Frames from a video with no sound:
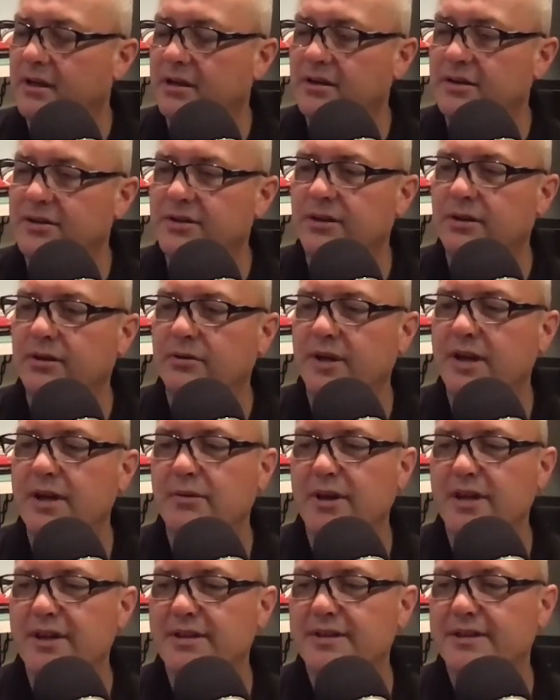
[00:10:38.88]
So
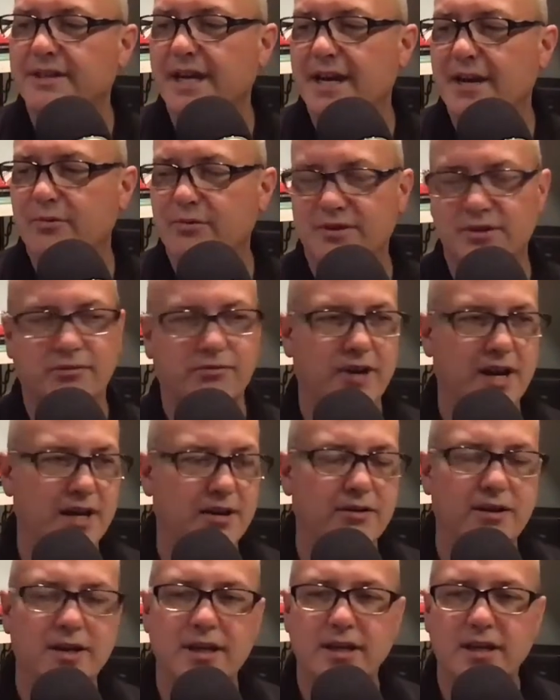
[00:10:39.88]
anyway, this guy was a
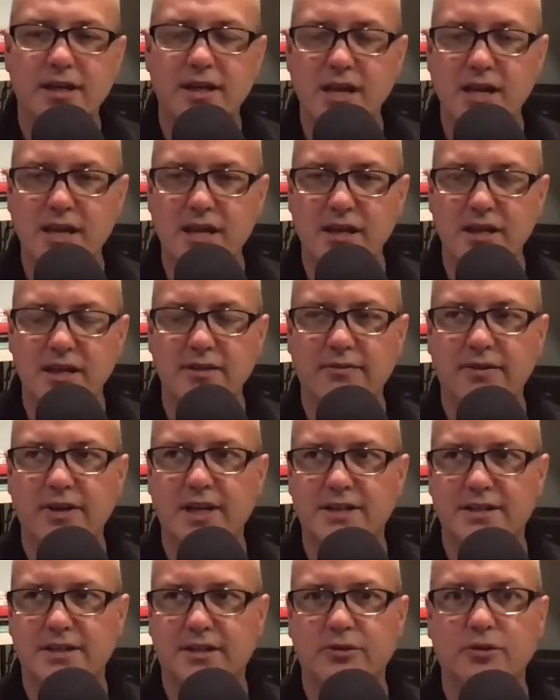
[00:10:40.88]
writer. He even
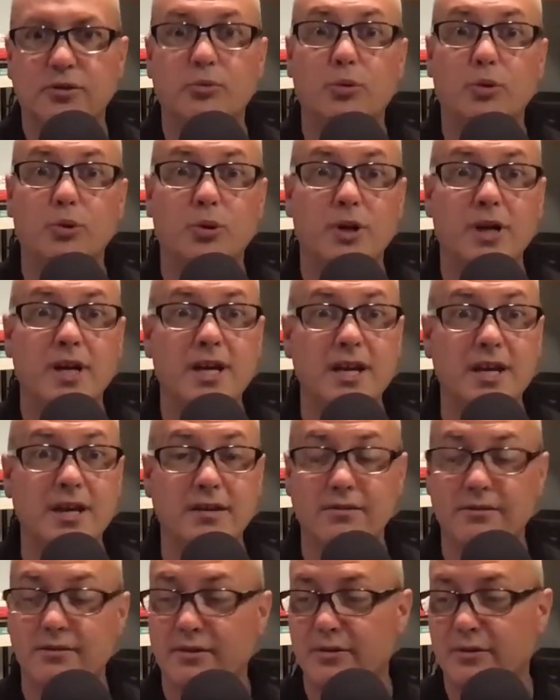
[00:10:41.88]
as a little boy, he
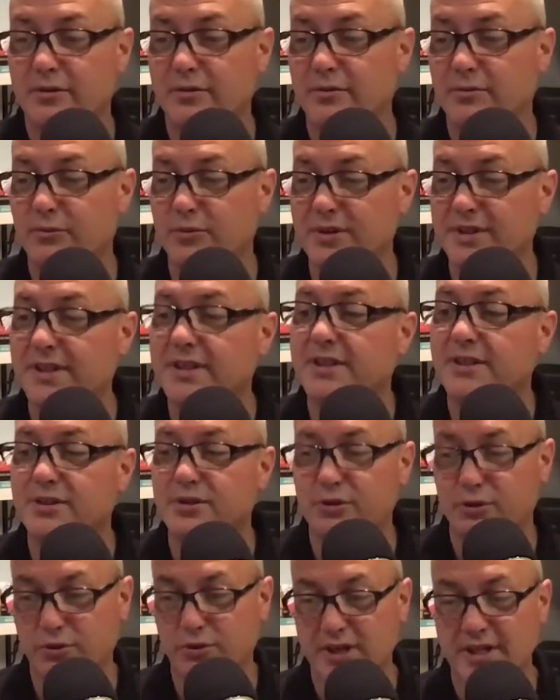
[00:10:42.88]
was into
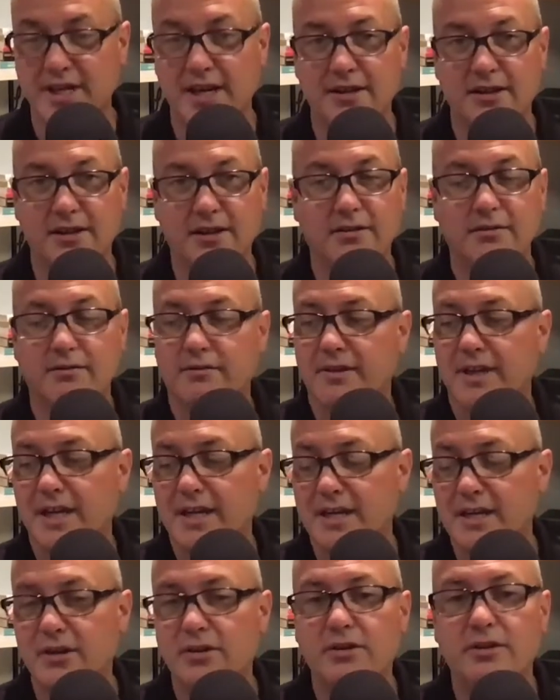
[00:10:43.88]
storytelling, and
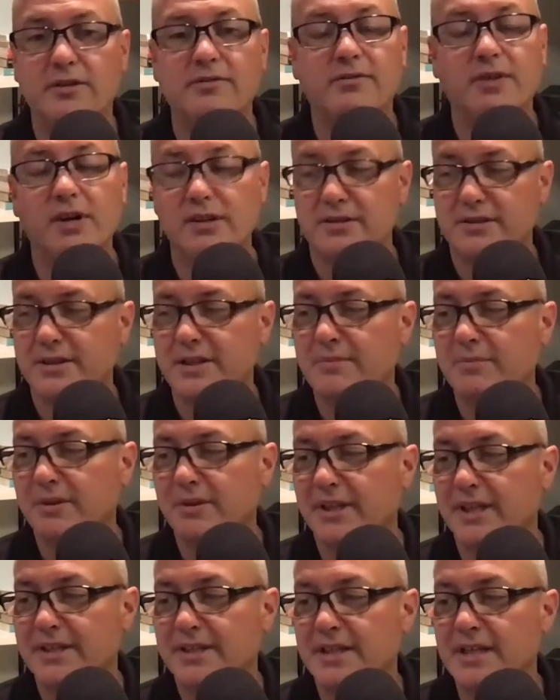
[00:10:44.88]
he couldn't fall asleep
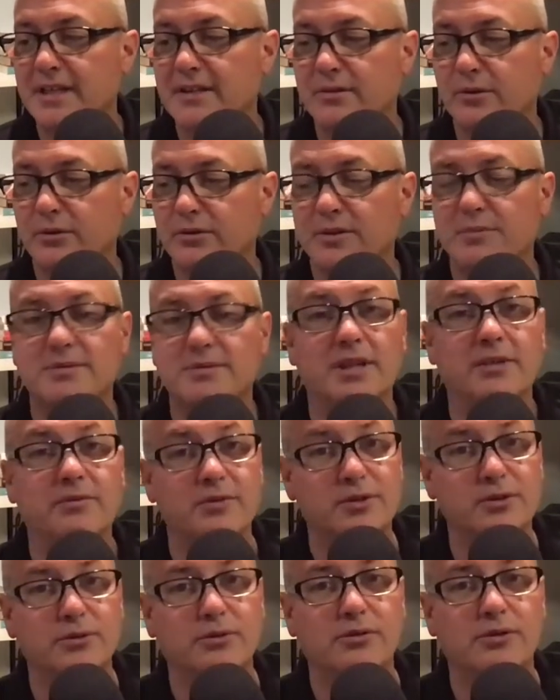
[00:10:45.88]
unless he told himself a
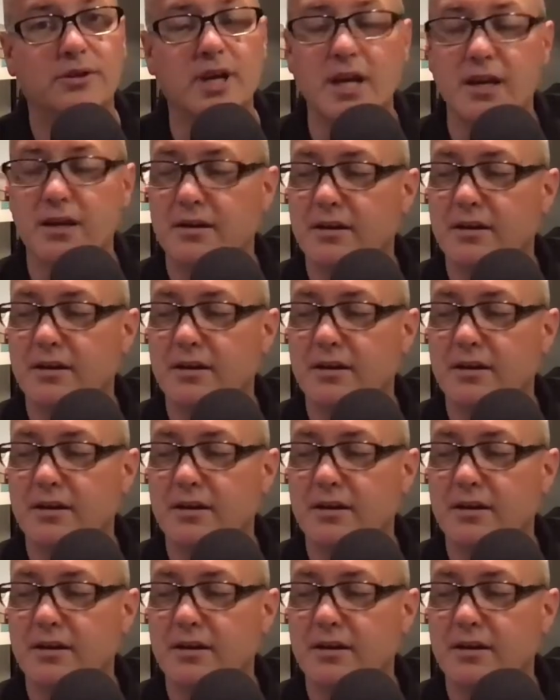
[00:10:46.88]
story.